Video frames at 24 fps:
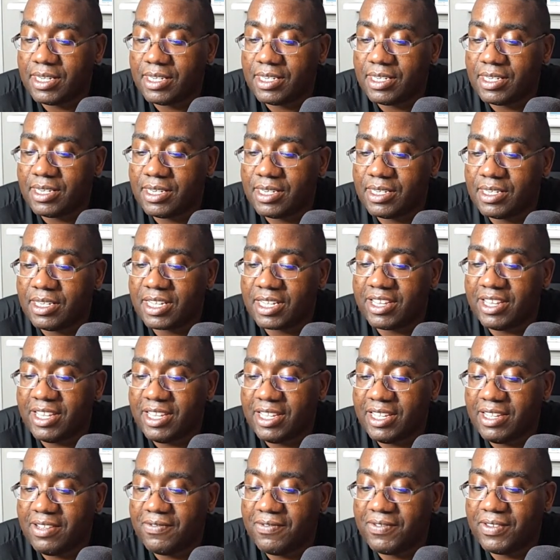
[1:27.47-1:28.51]

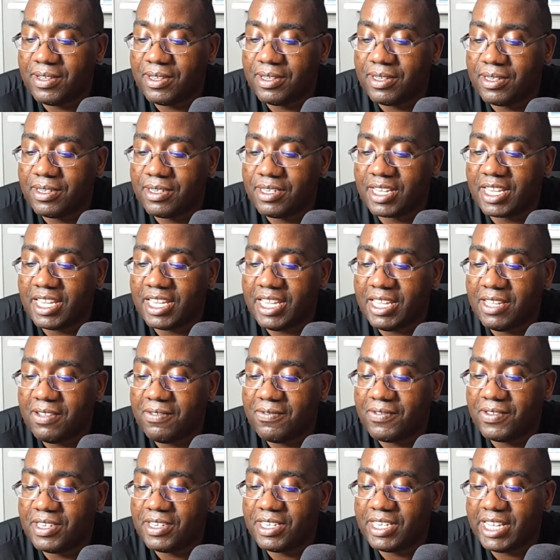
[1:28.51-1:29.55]
Negev
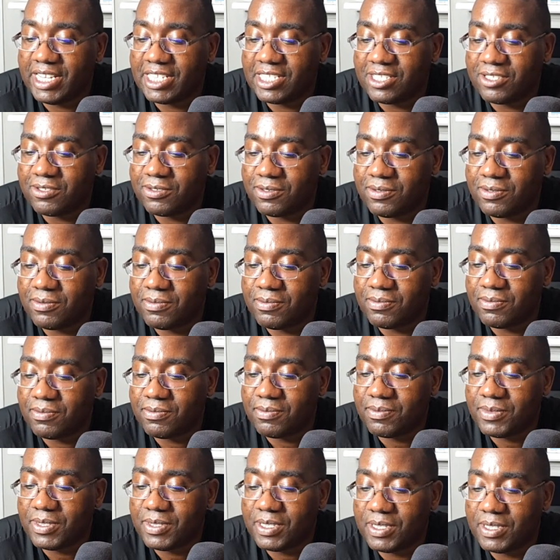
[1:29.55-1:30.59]
Negev Desert
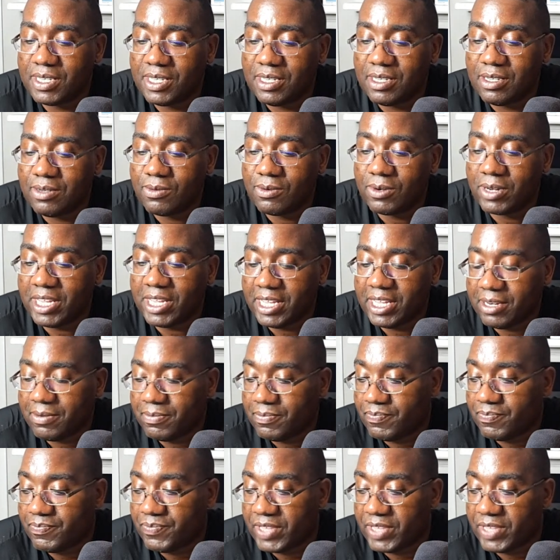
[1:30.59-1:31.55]
were hit.